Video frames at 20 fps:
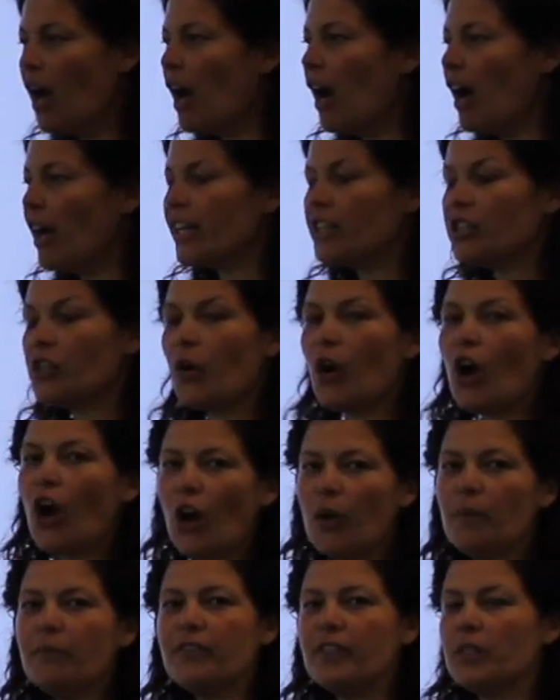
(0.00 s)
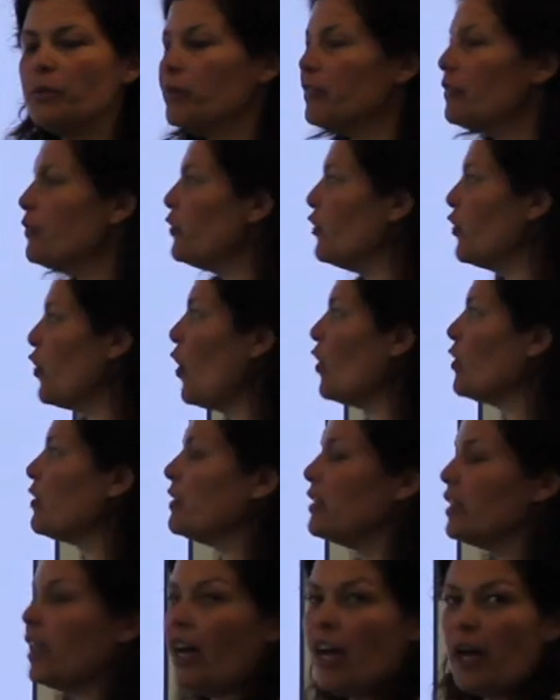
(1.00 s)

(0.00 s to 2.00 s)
Okay, so hopefully we've got